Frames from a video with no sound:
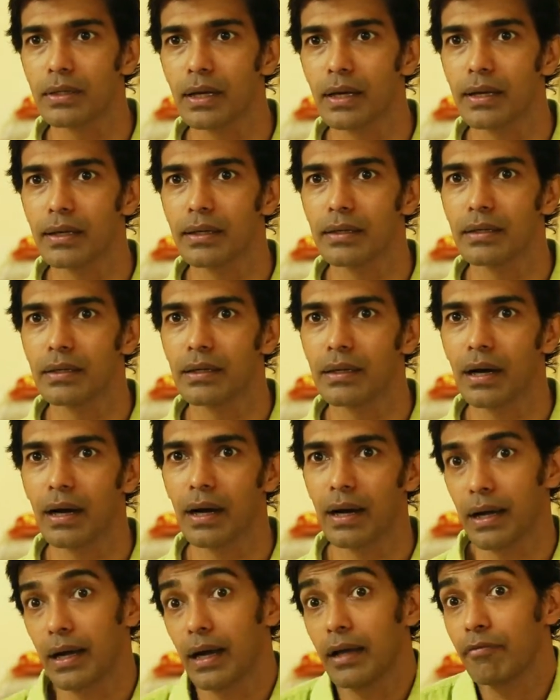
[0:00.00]
And
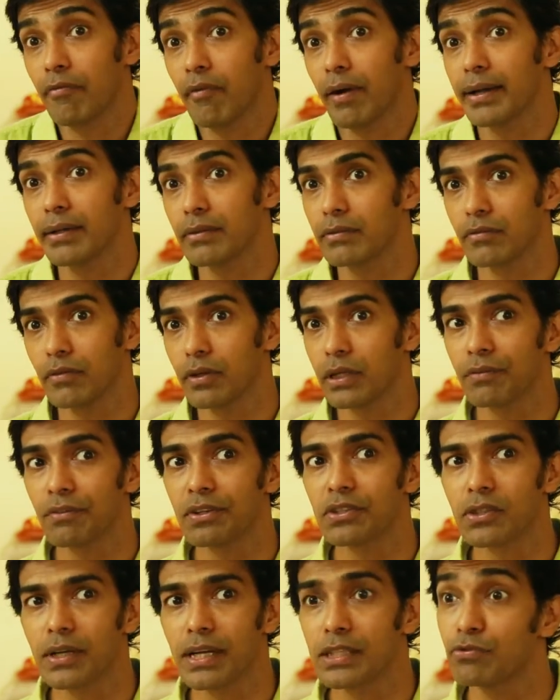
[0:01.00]
I find working
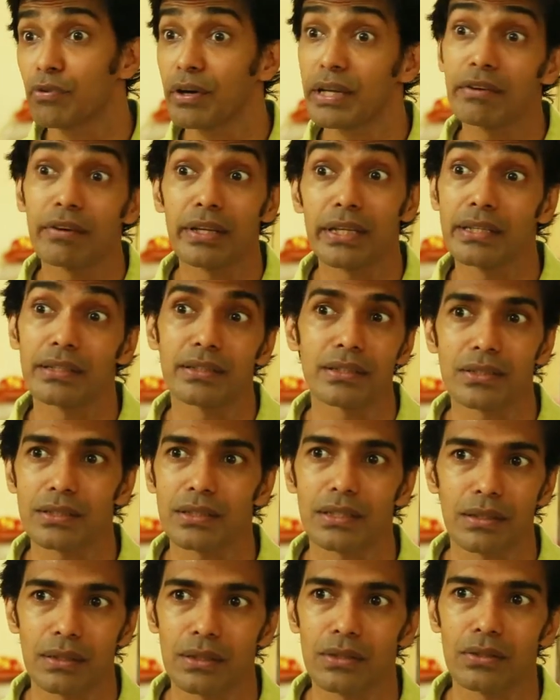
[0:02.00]
with Rs very, very interesting.